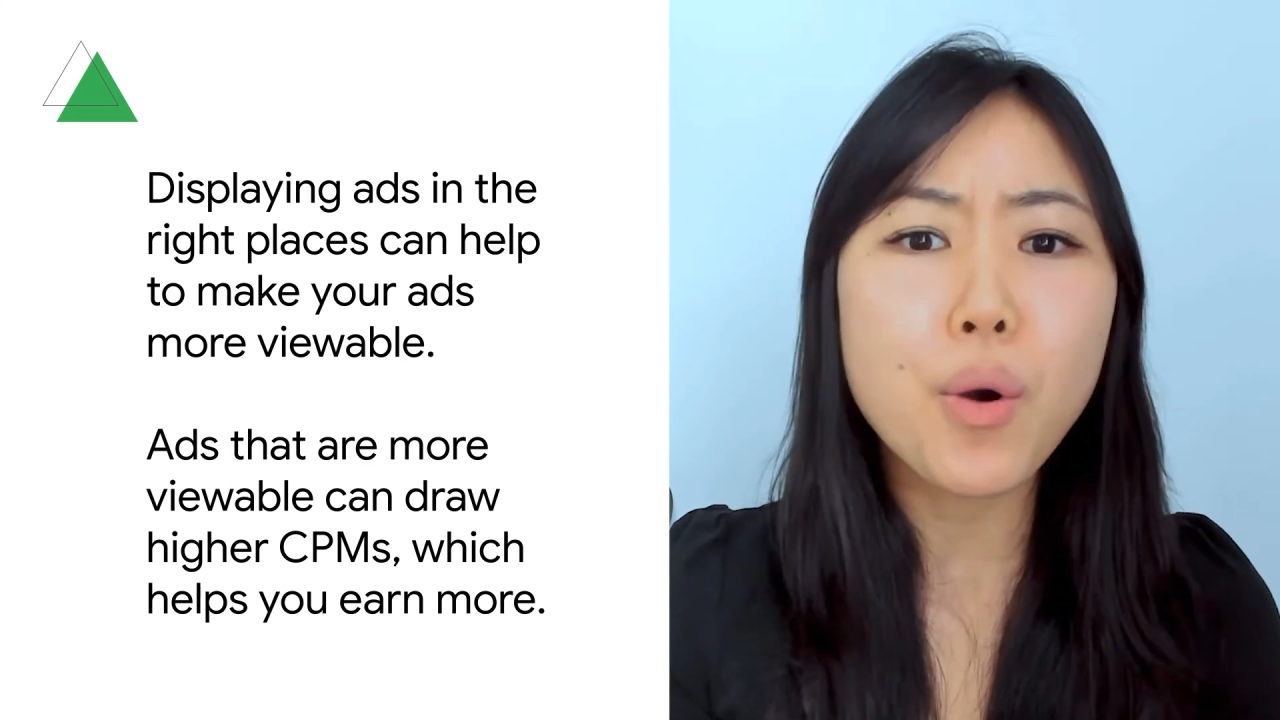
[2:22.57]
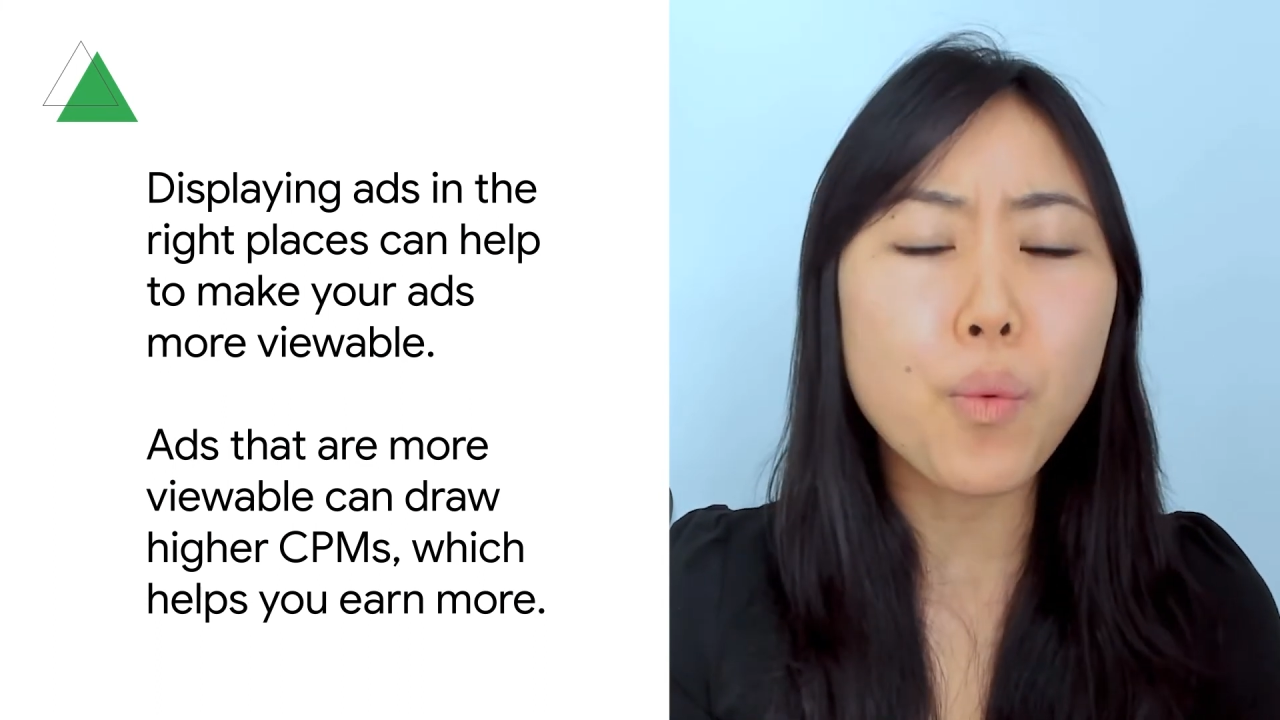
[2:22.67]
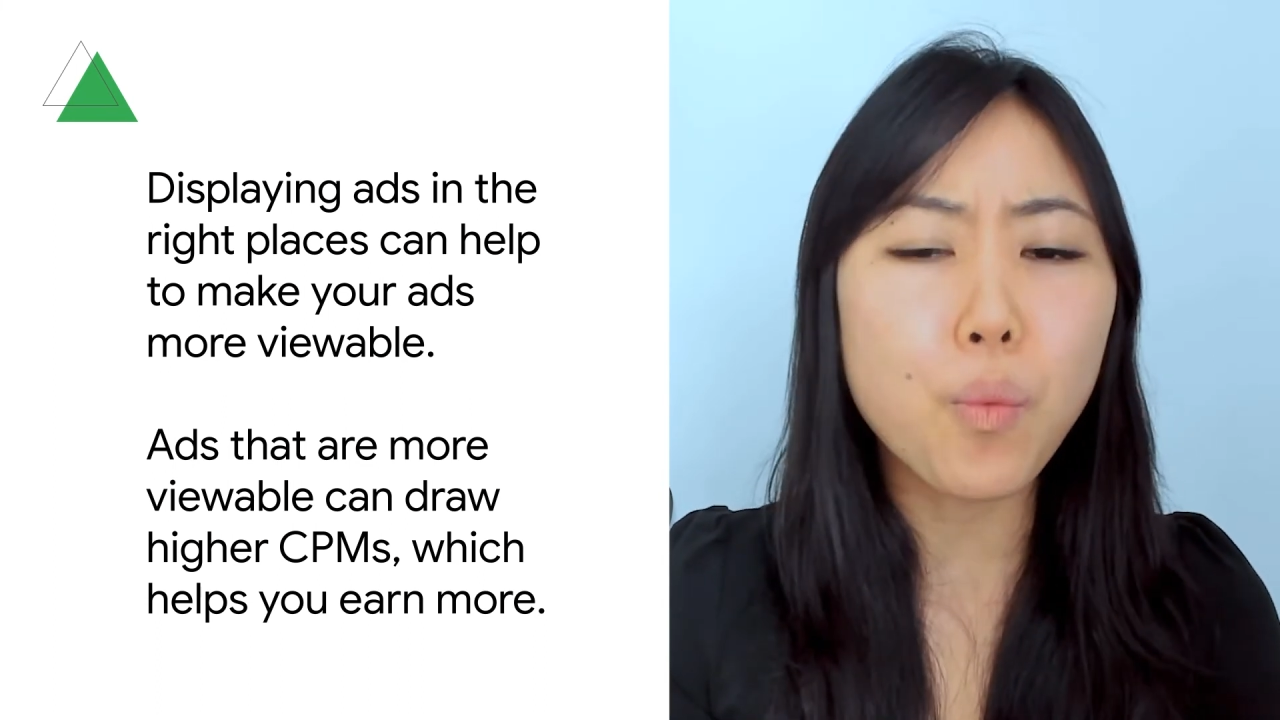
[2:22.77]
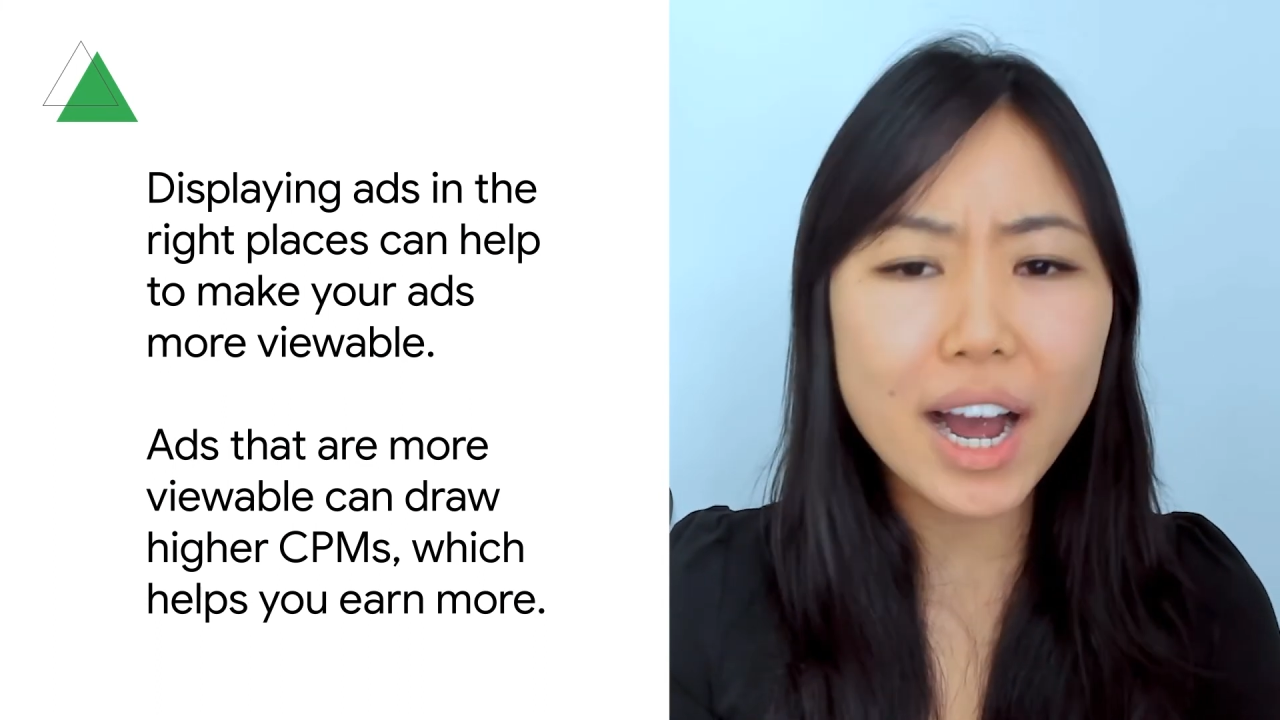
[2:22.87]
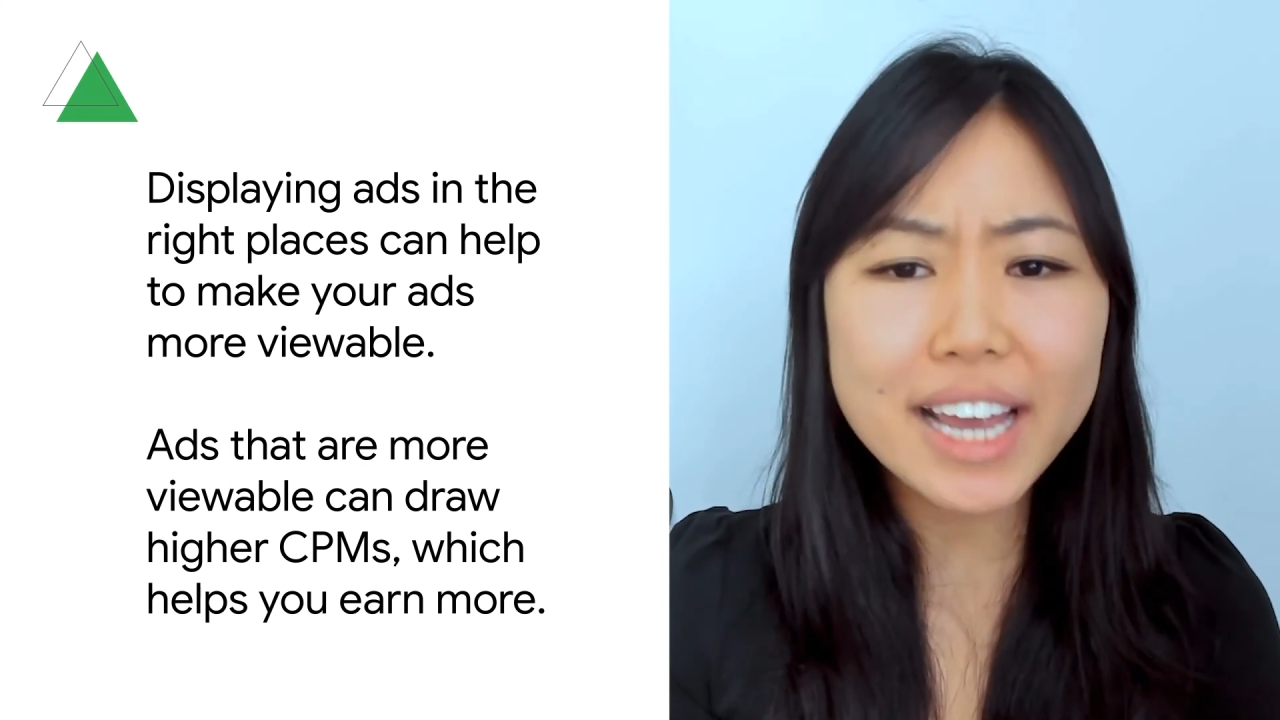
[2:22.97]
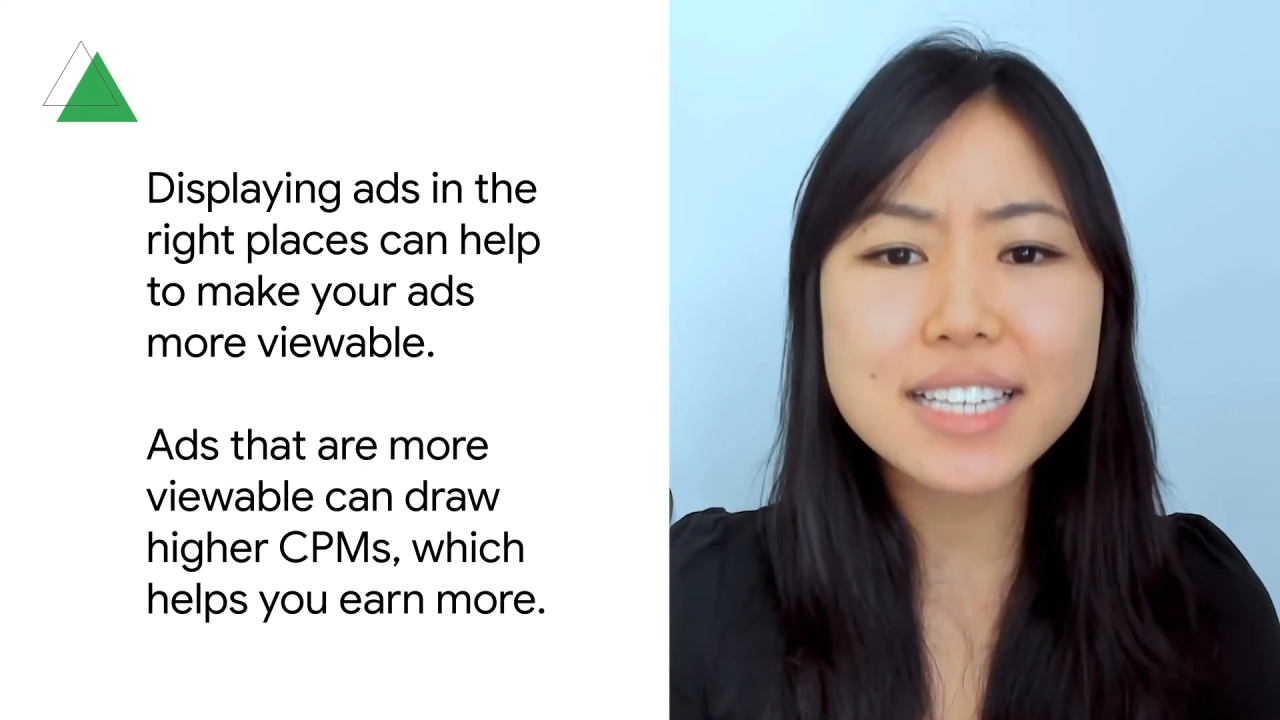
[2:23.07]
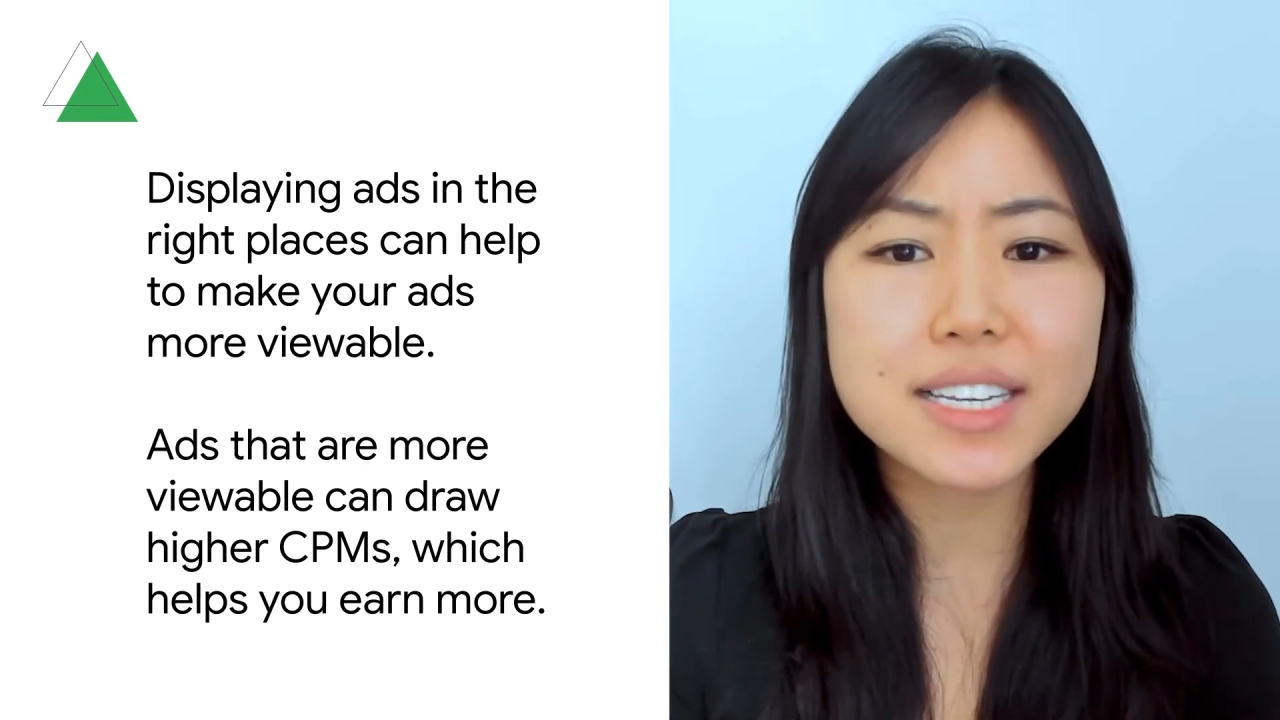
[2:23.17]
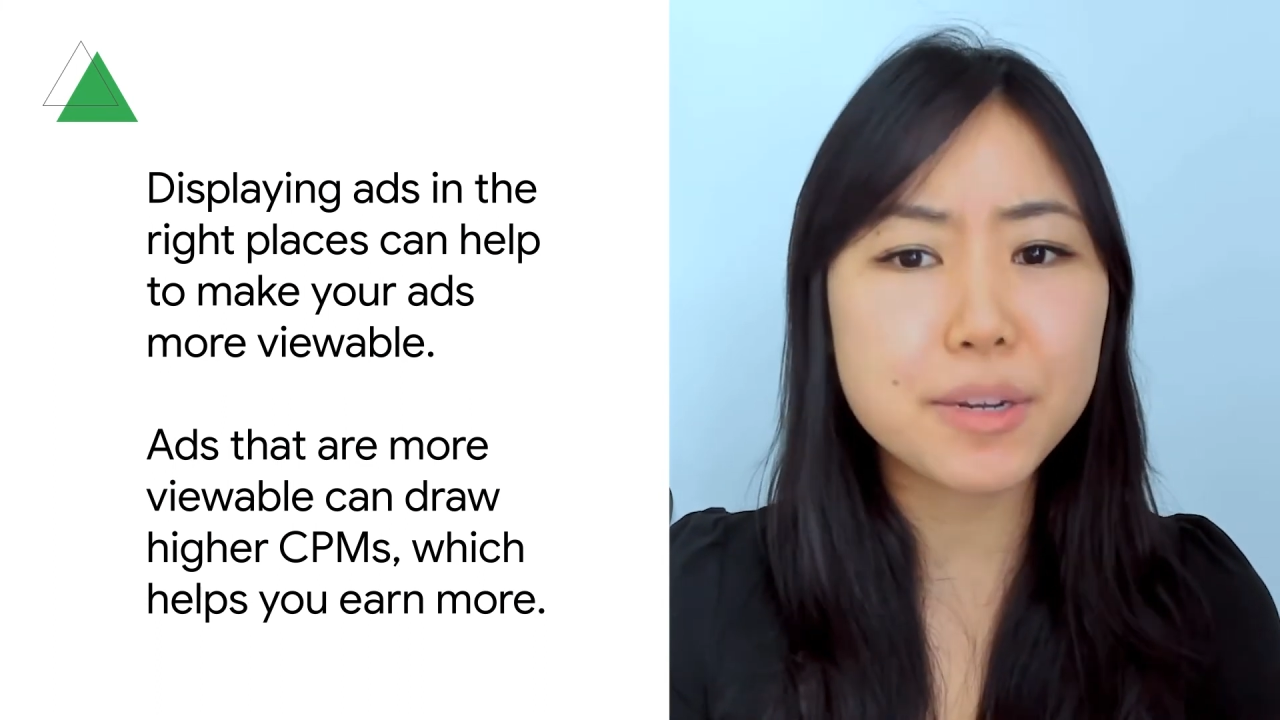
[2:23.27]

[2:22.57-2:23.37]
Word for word: why is it